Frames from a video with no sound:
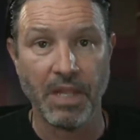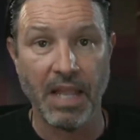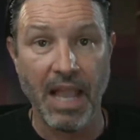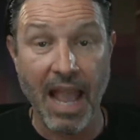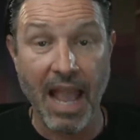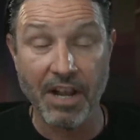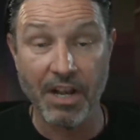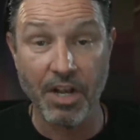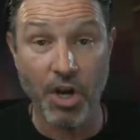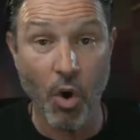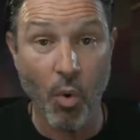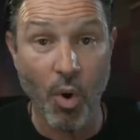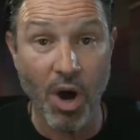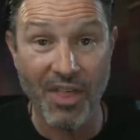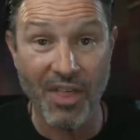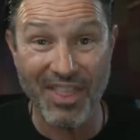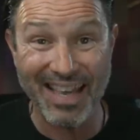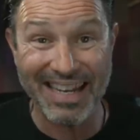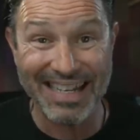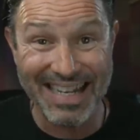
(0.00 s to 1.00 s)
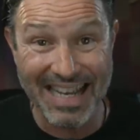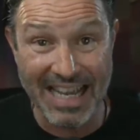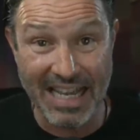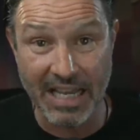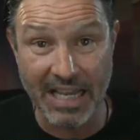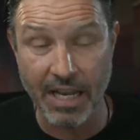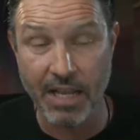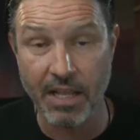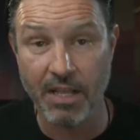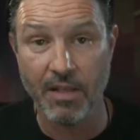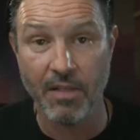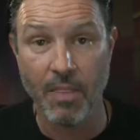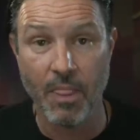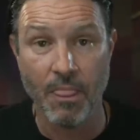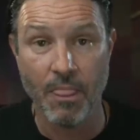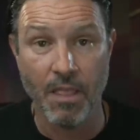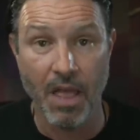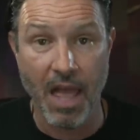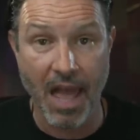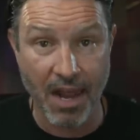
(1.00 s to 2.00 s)
And you know what? They did,
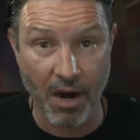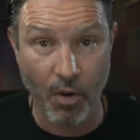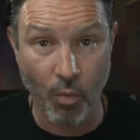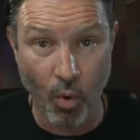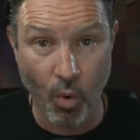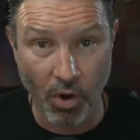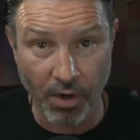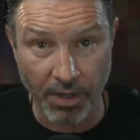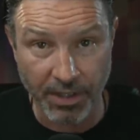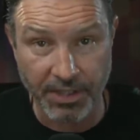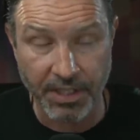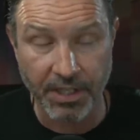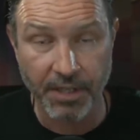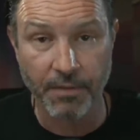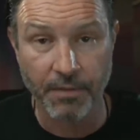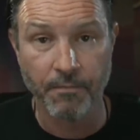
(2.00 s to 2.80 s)
and it worked.